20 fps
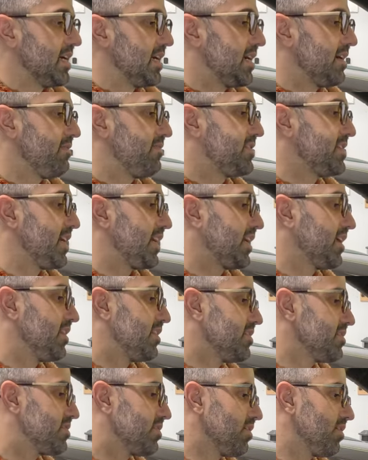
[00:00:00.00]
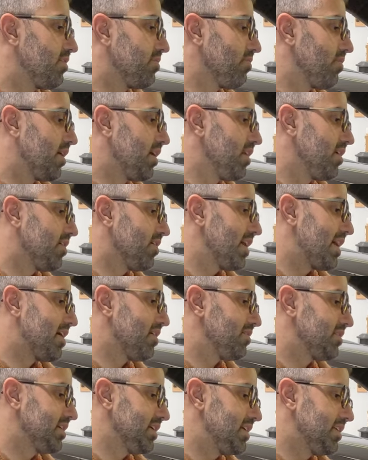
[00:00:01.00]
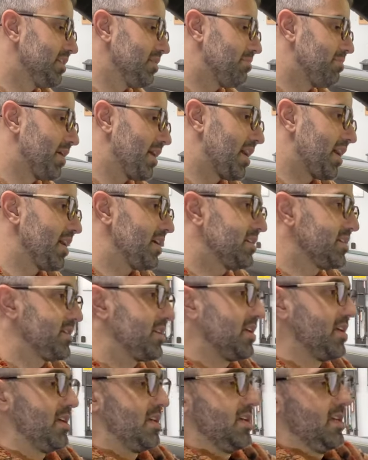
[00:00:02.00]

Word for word: I've taken this radio out in the past.